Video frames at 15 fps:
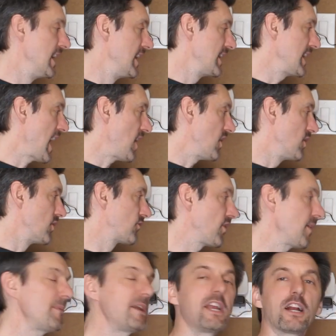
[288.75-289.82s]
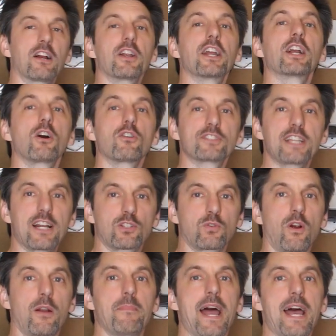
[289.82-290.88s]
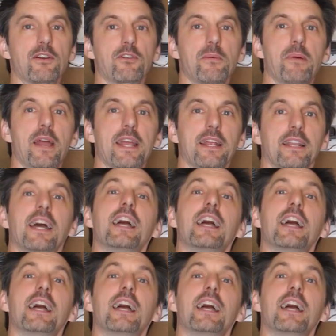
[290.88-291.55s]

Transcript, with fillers: Now, from here it goes out to our battery bank.